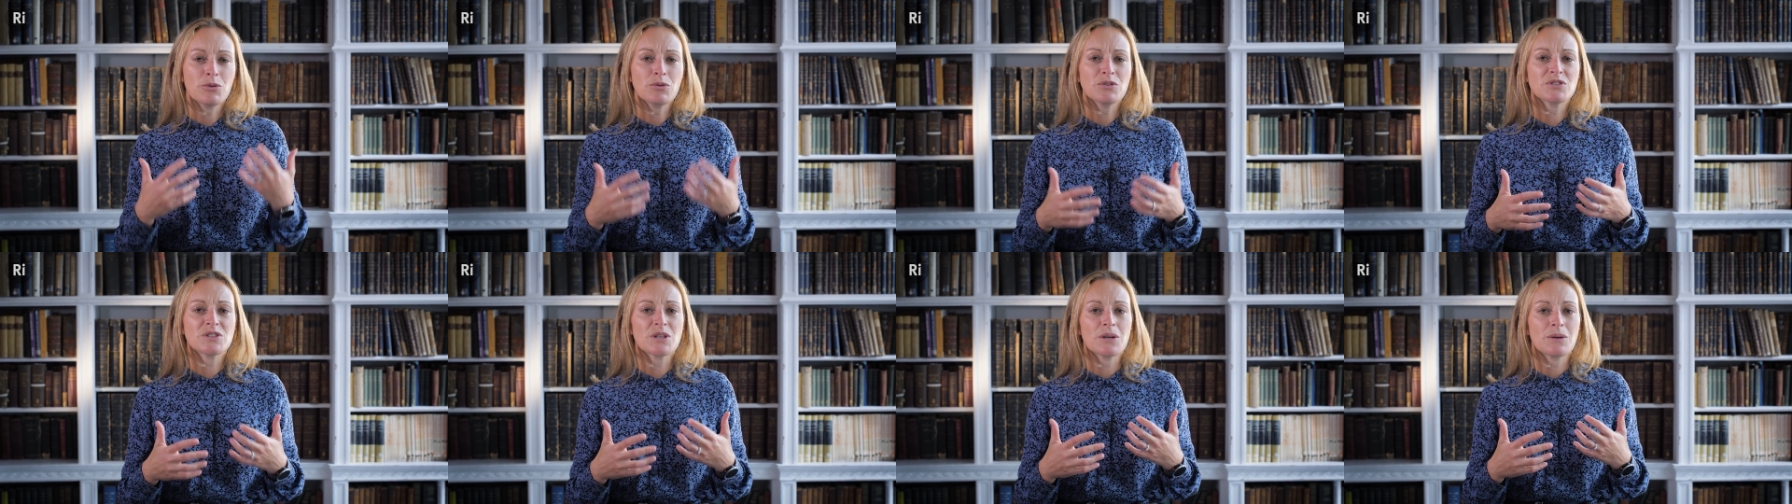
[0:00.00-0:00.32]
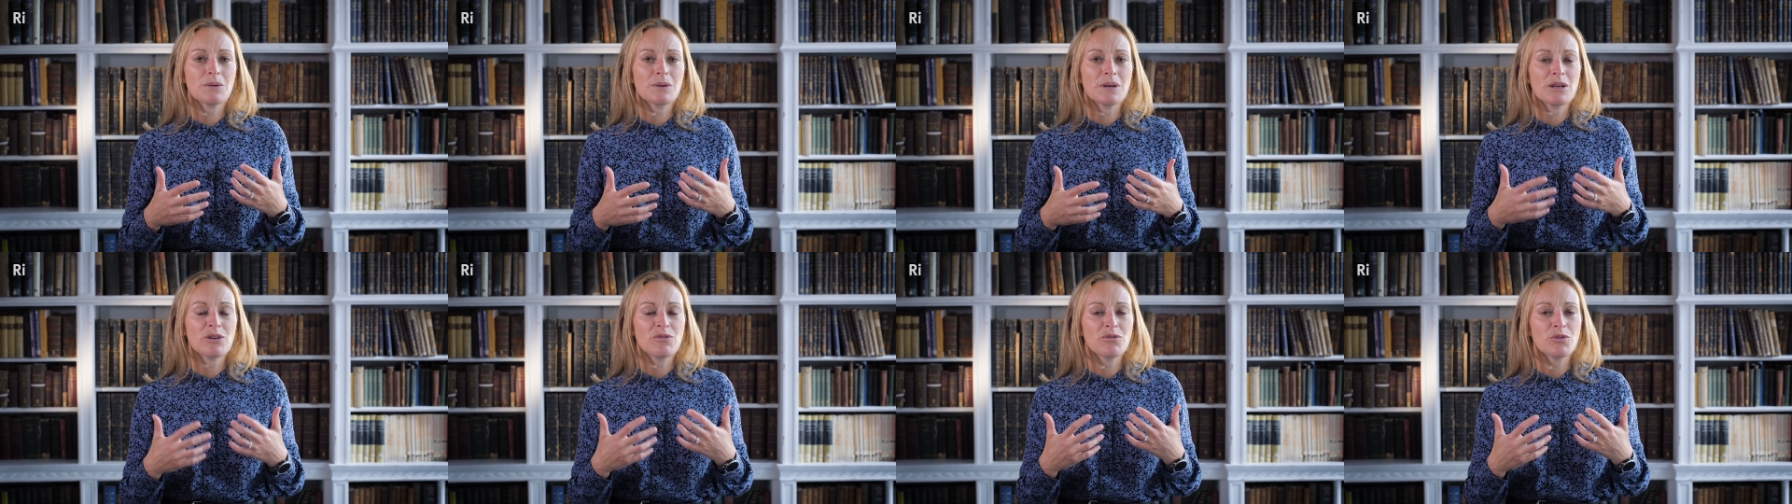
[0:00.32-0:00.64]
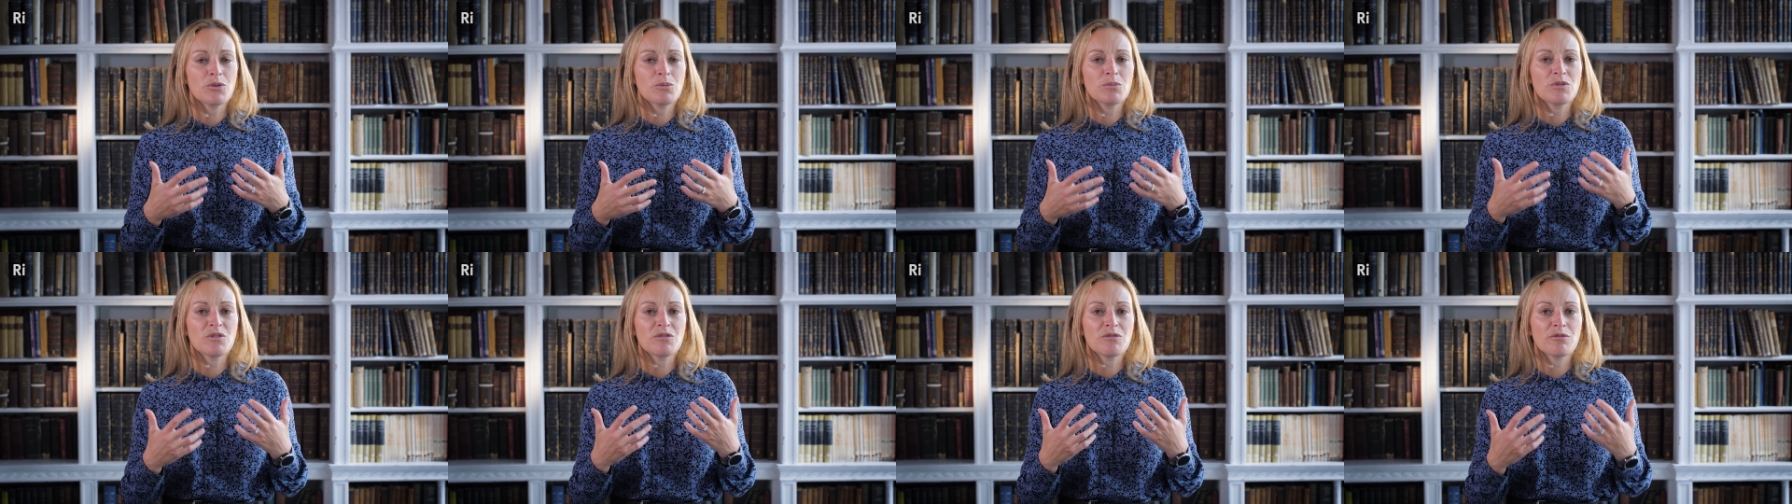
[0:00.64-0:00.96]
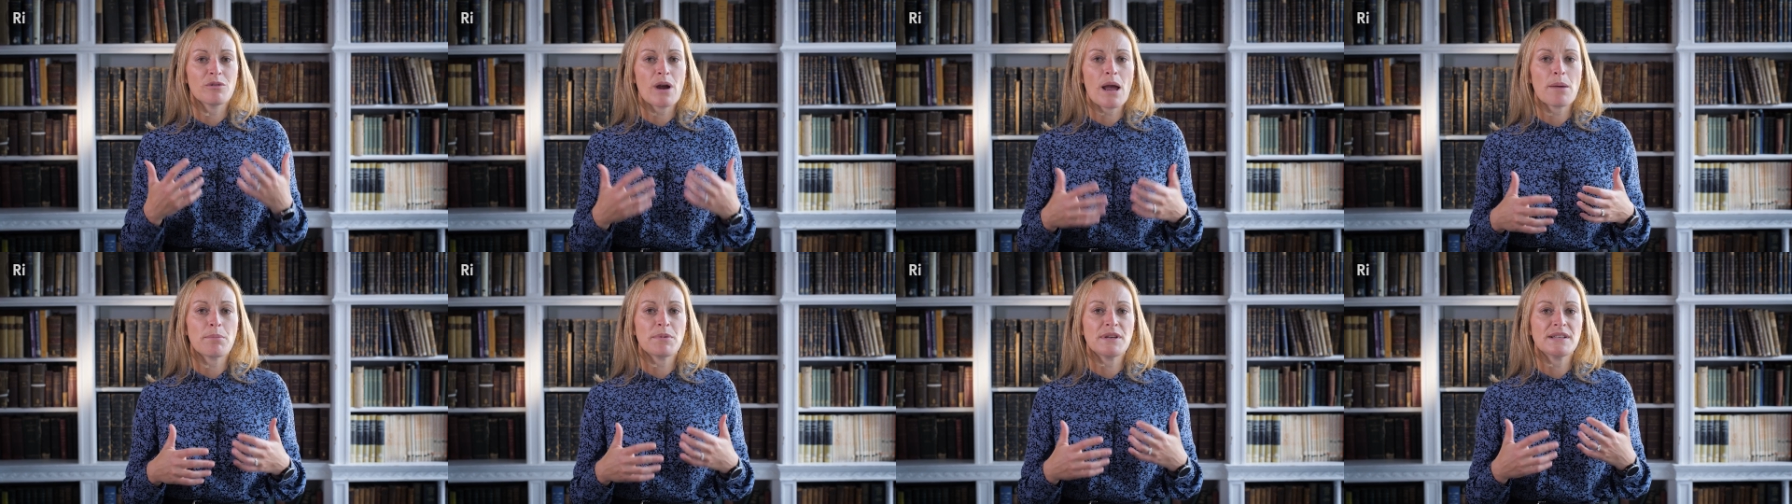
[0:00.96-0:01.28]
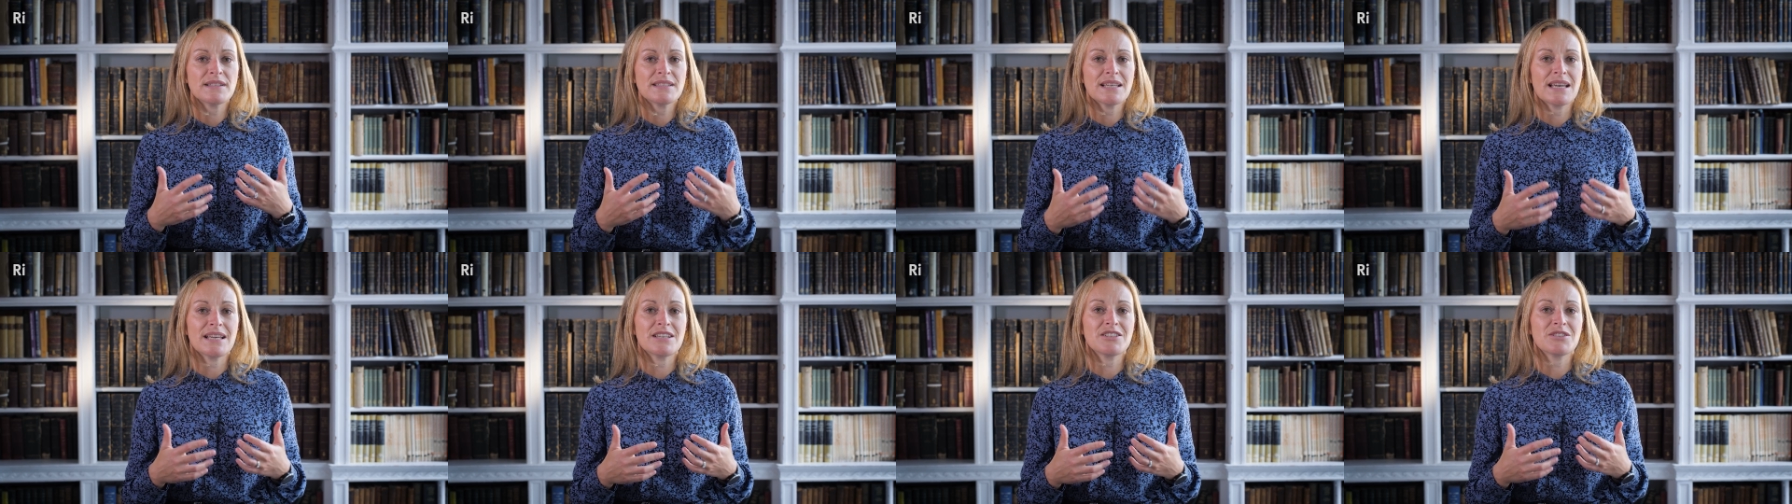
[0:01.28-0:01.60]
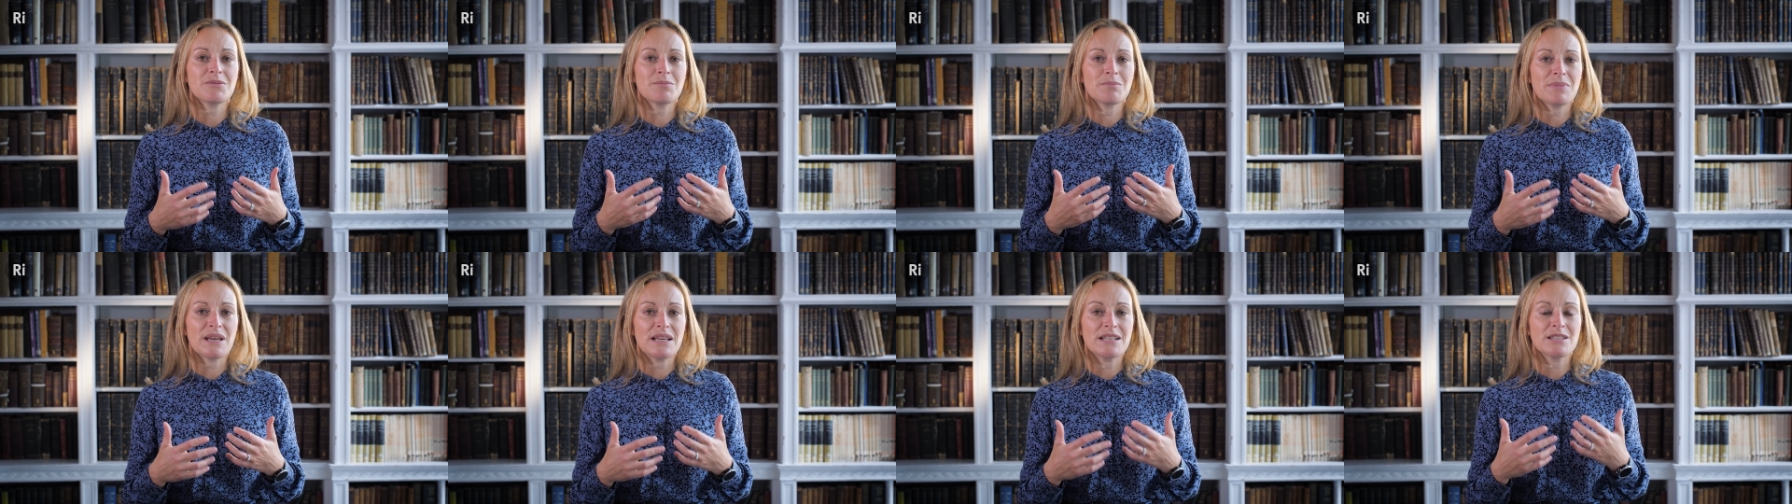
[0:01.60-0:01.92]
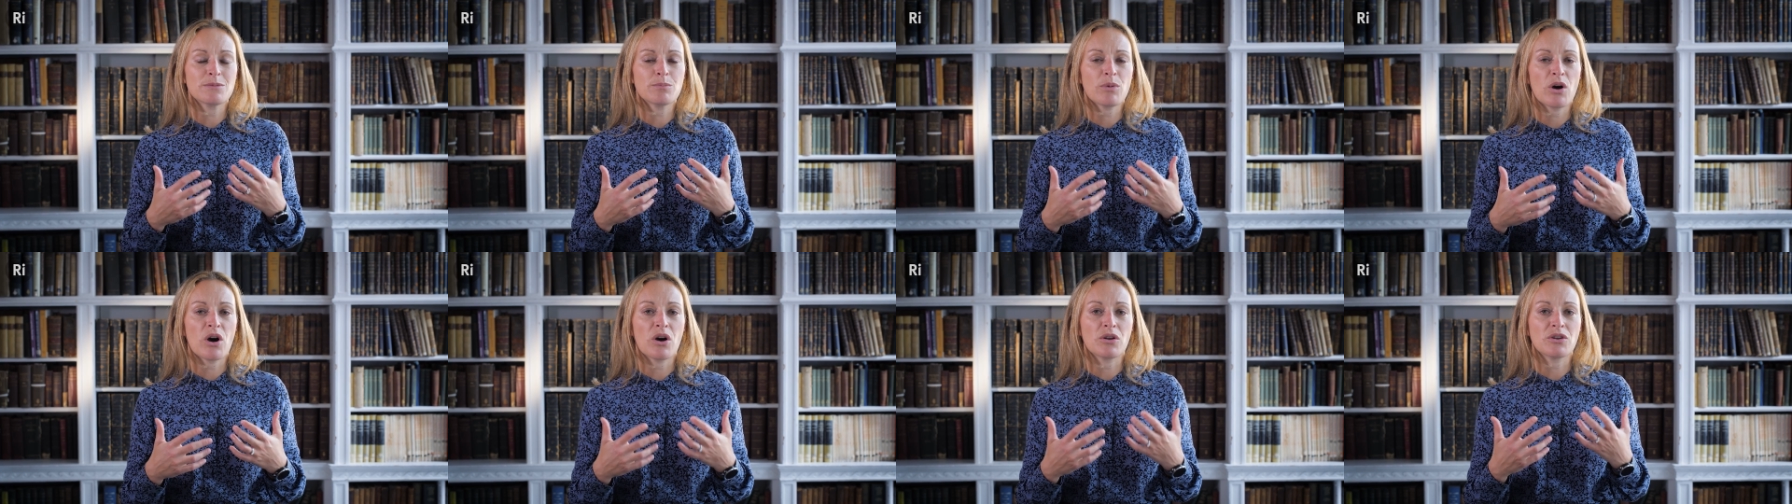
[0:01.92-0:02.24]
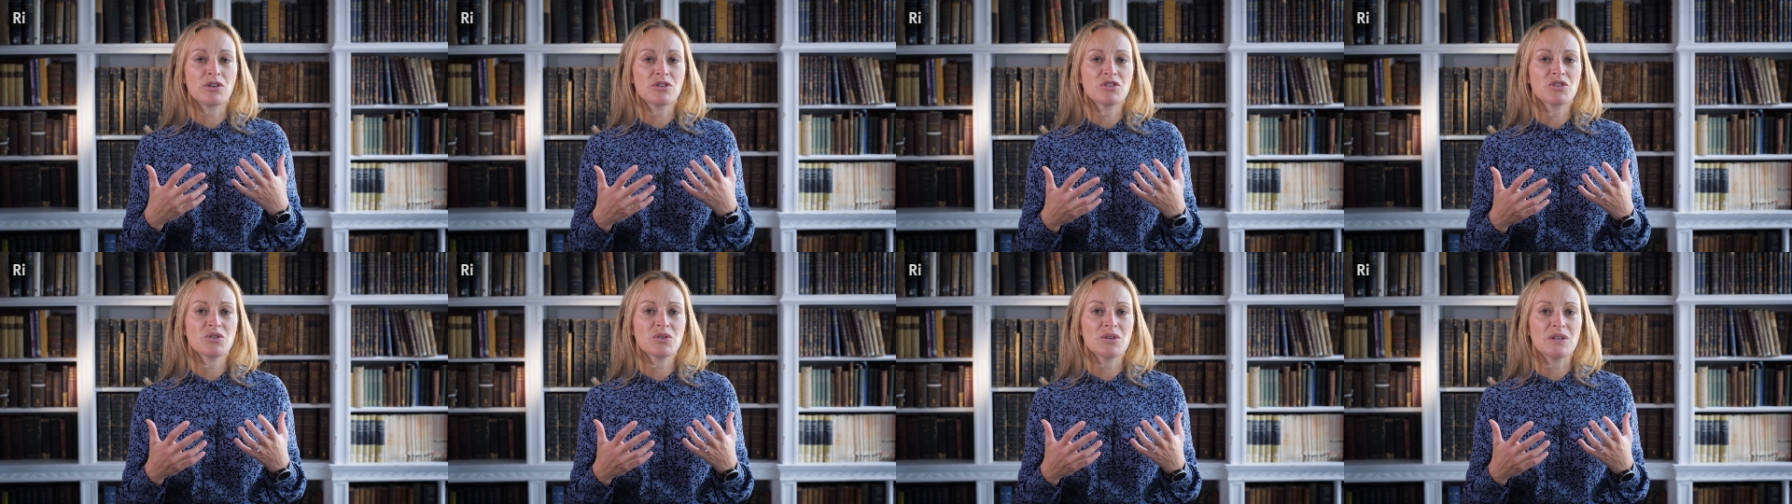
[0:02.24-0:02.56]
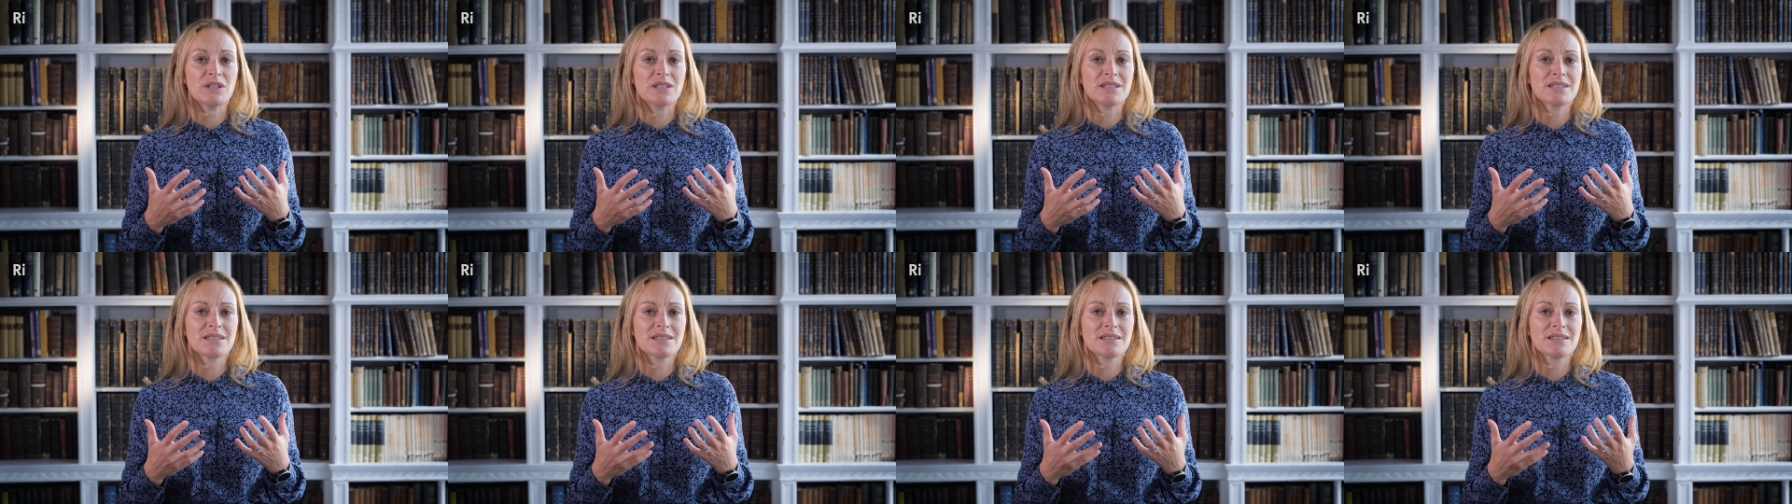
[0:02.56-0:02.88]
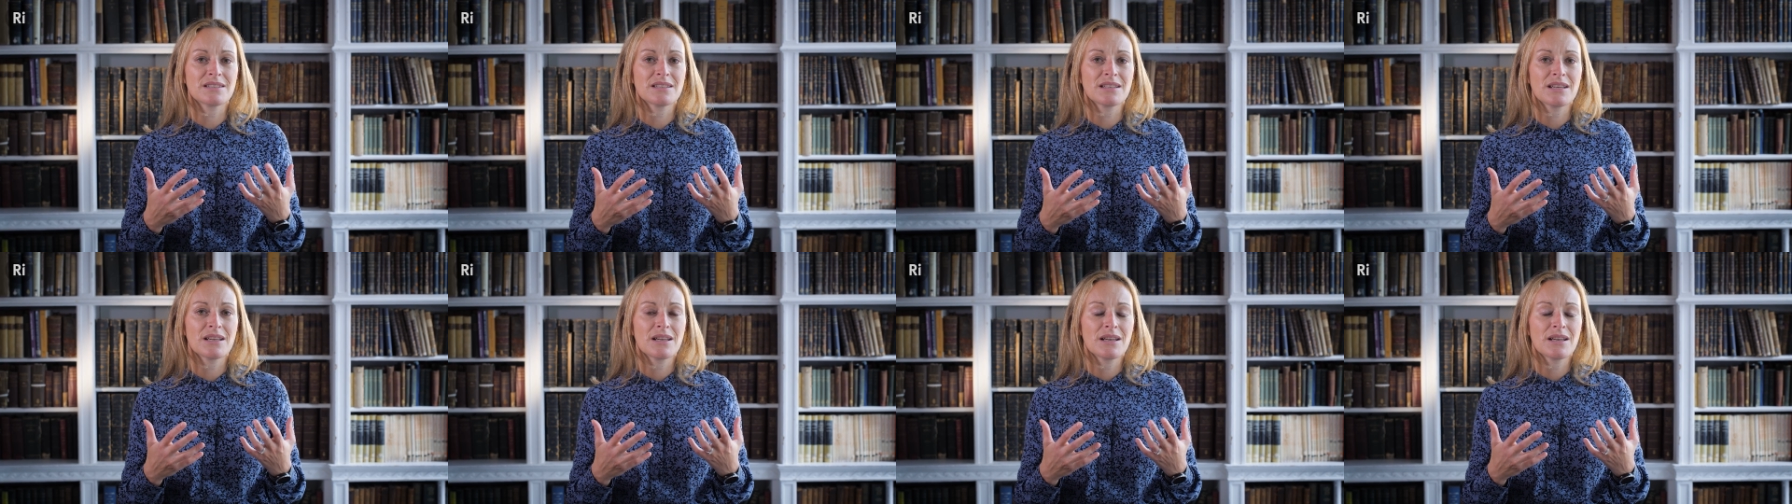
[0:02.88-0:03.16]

also a form of reputation-based partner choice,